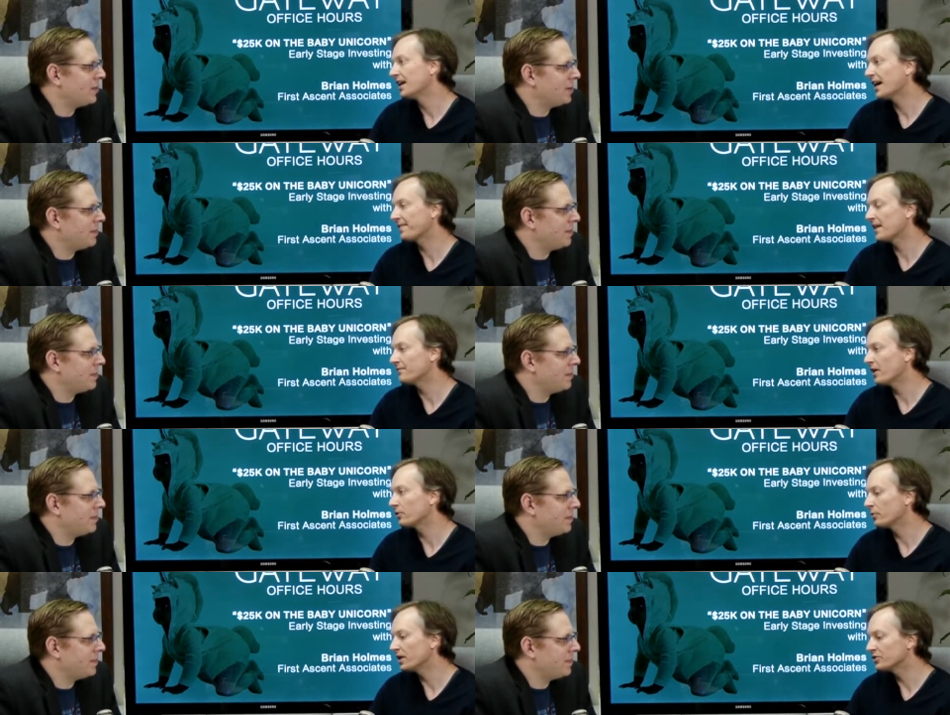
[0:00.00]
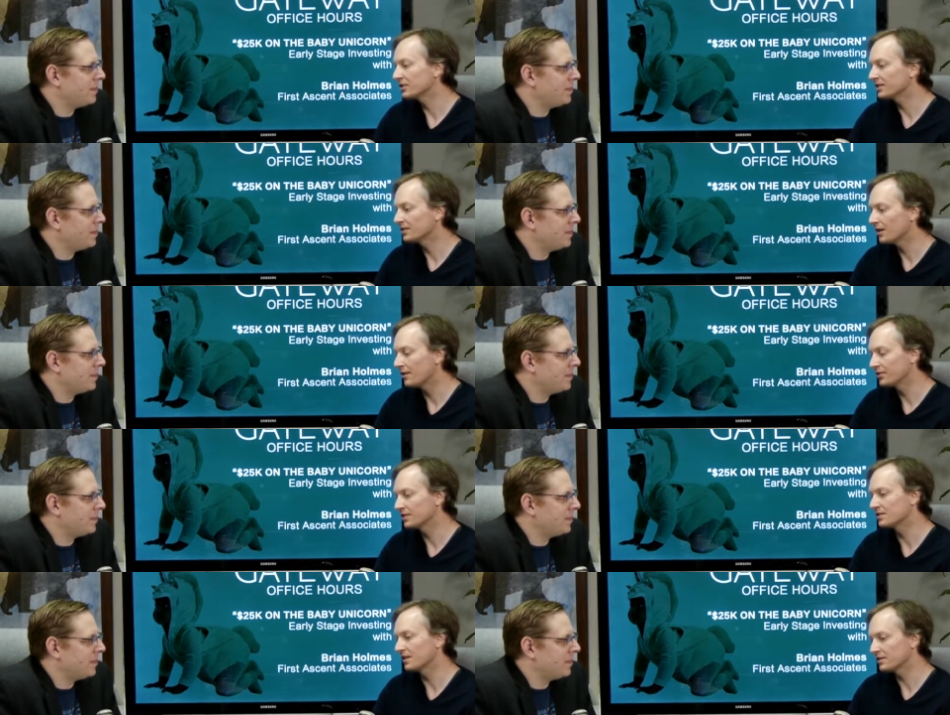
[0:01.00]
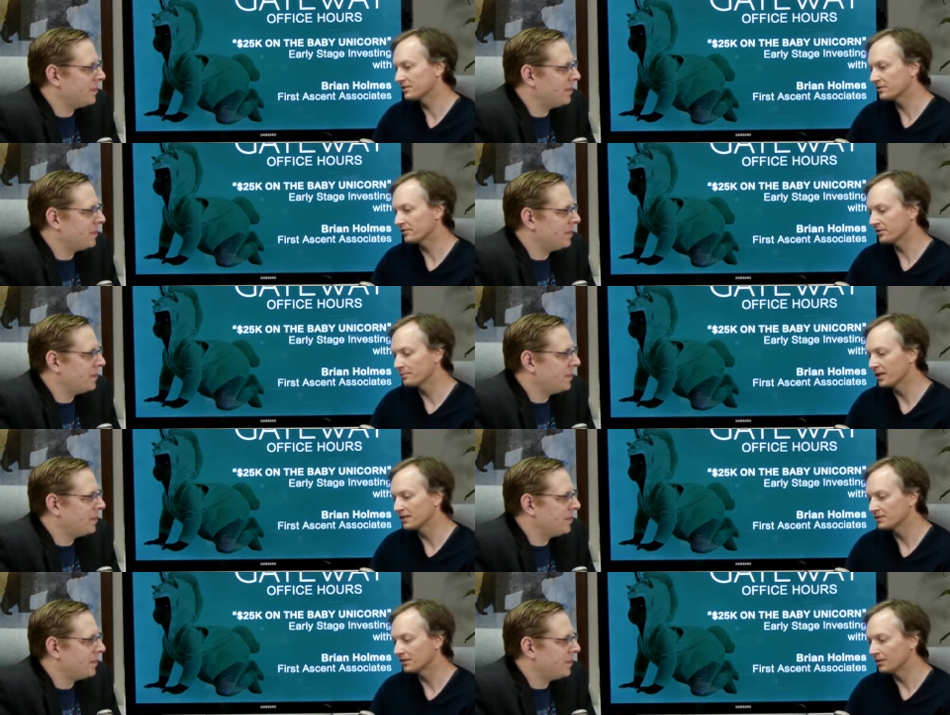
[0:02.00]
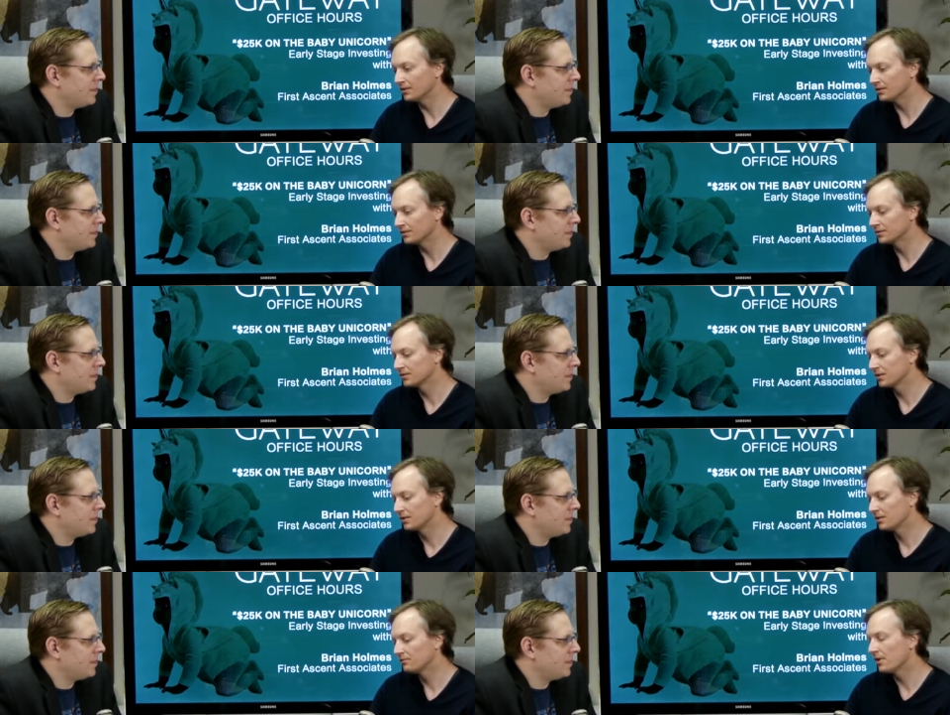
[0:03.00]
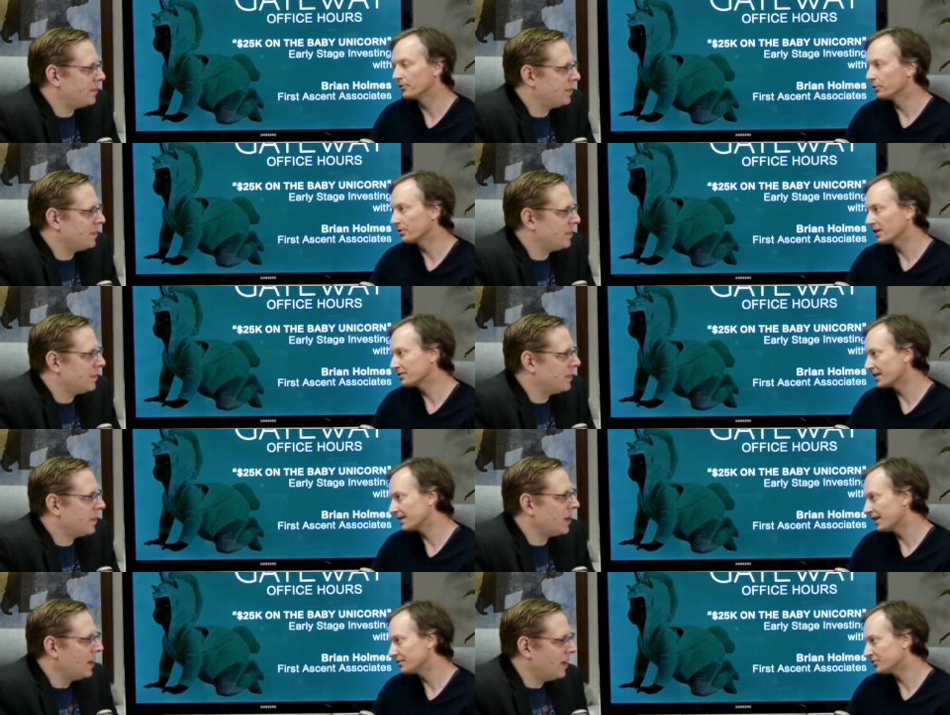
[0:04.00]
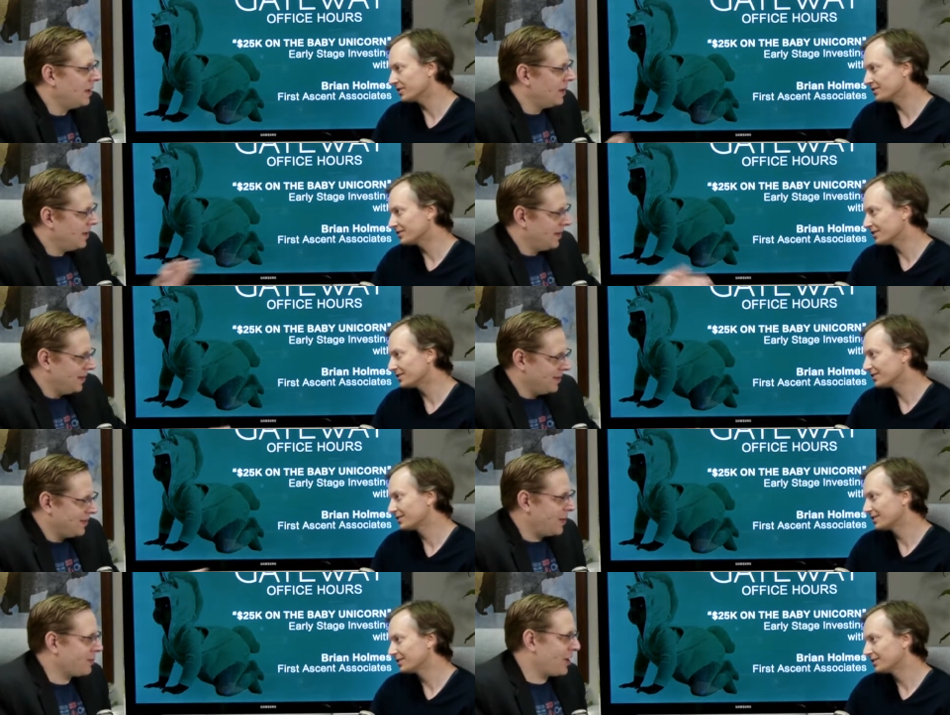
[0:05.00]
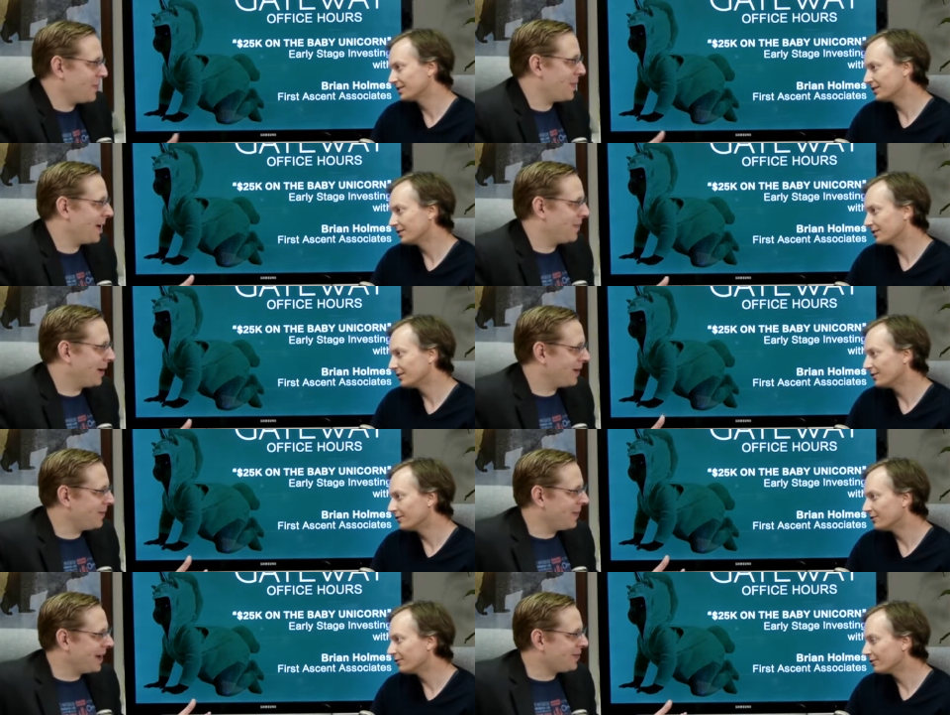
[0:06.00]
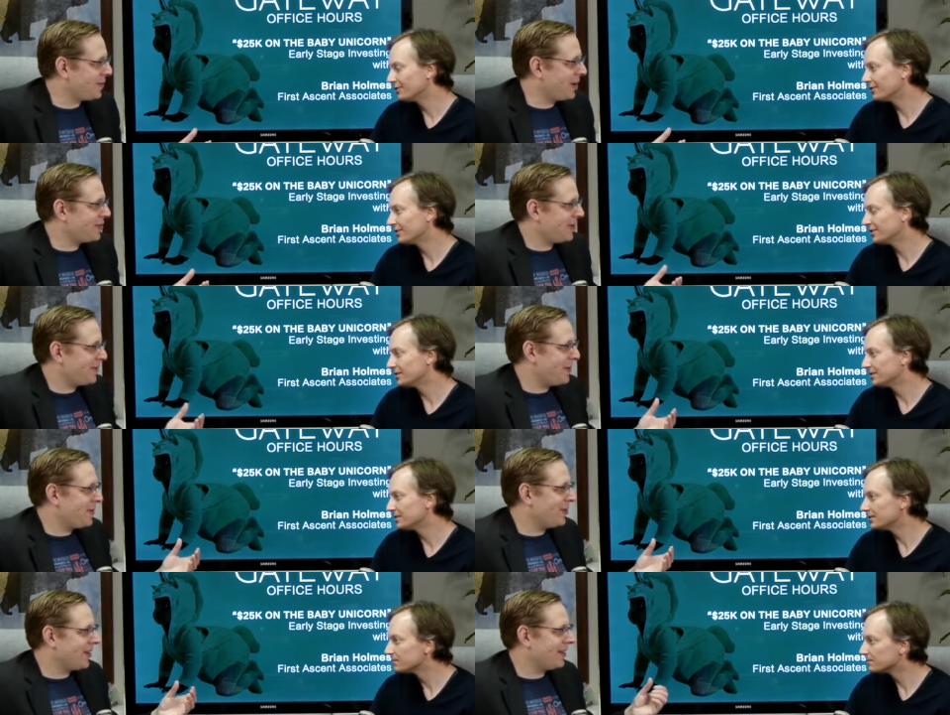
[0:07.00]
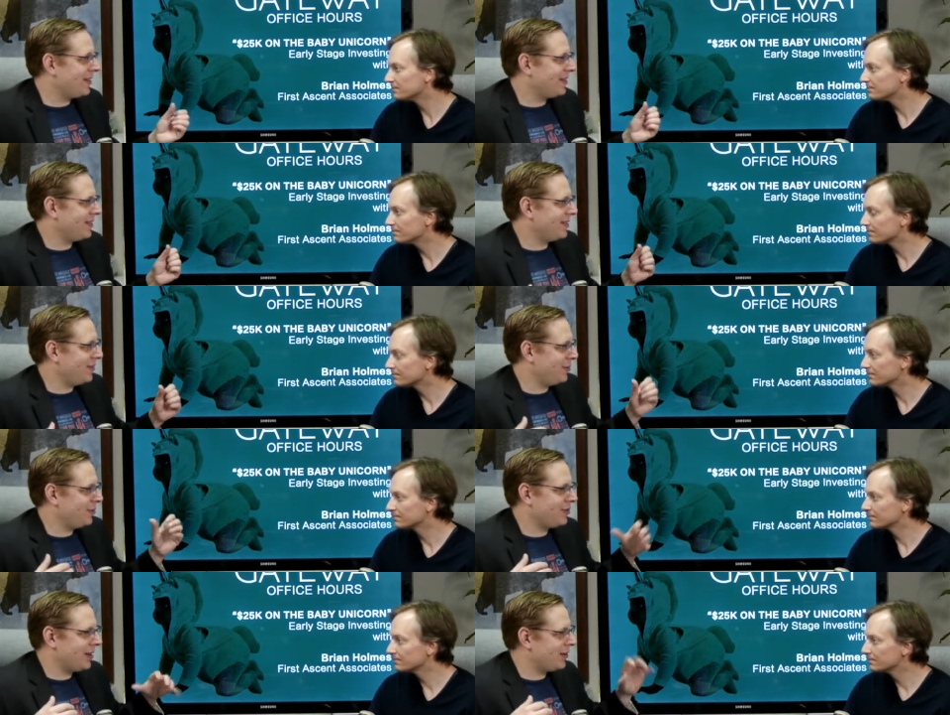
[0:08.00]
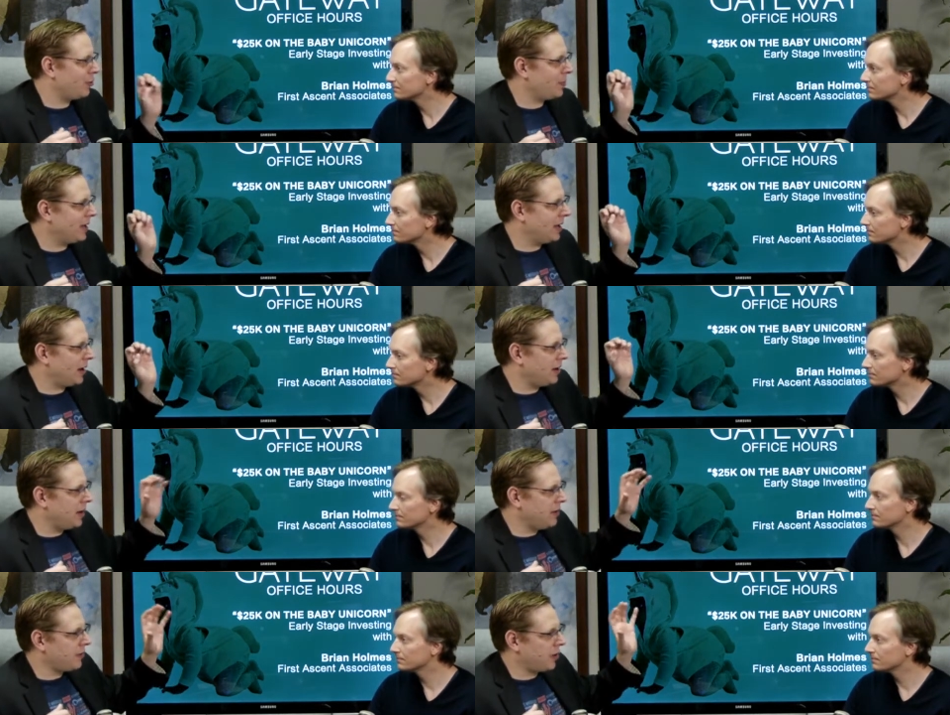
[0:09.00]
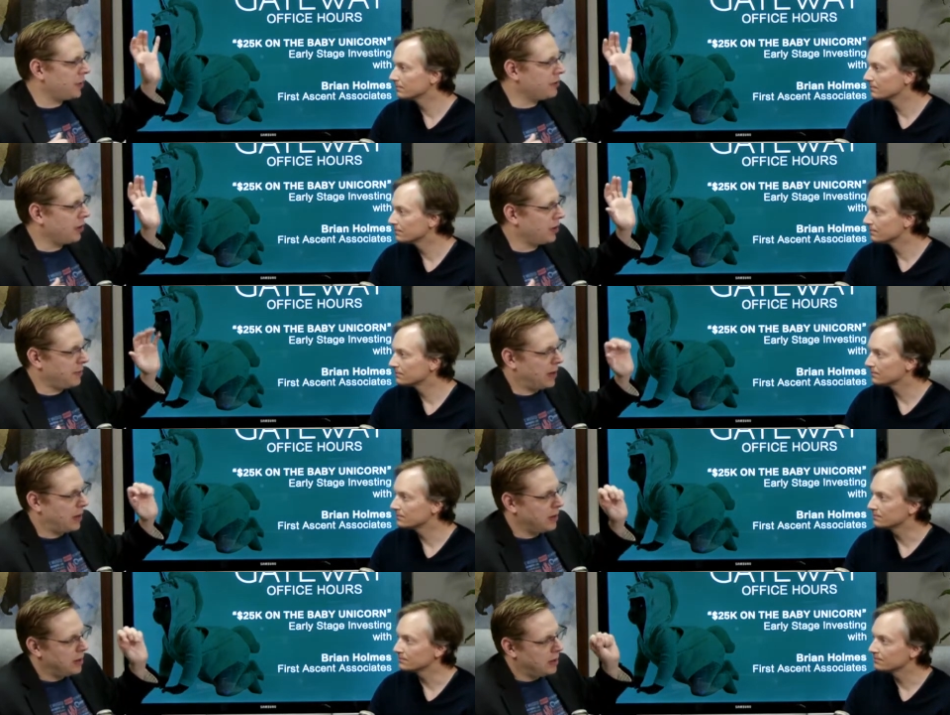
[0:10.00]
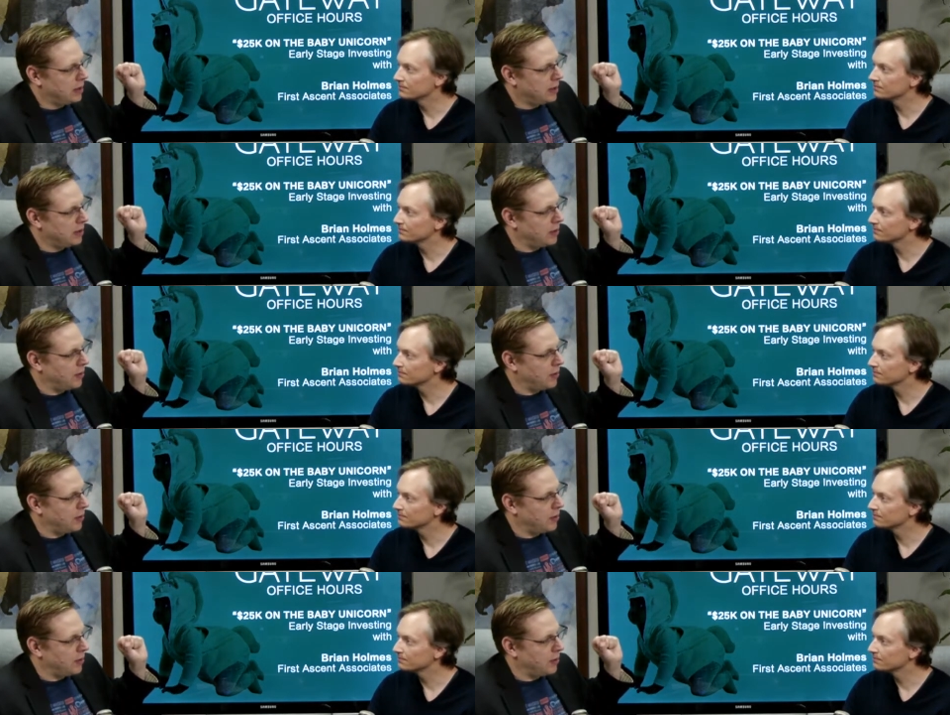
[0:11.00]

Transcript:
Speaker 1: at that valuation. And often it's not necessarily based on revenue or things like that. It's just.
Speaker 2: So that was kind of be my, my, my next question. Maybe you can elucidate a little bit. Are, is, are we talking about, you